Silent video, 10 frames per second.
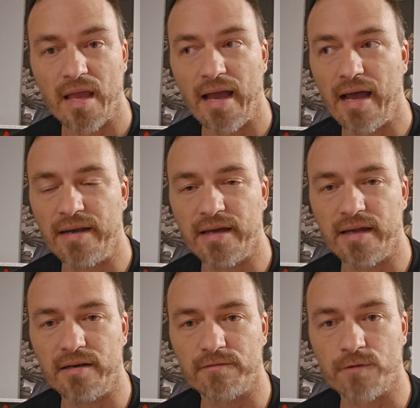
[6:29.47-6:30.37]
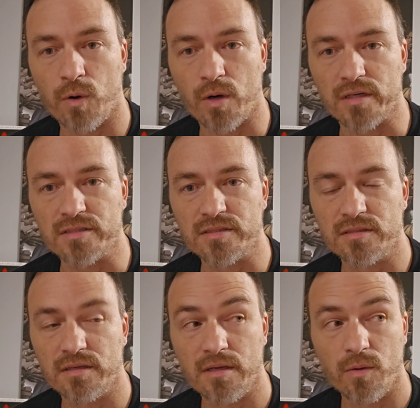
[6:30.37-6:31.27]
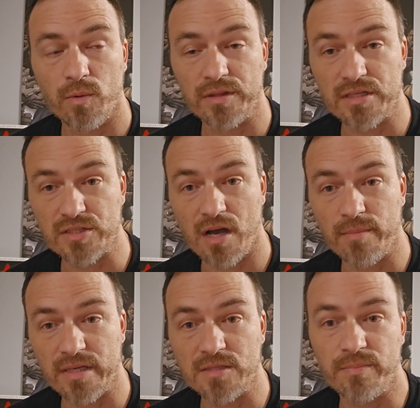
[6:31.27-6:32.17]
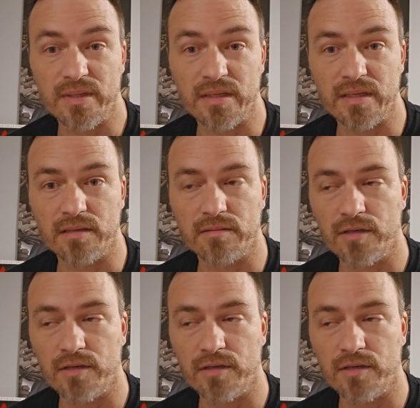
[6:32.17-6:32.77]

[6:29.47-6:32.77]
And then of course, with the zombies being,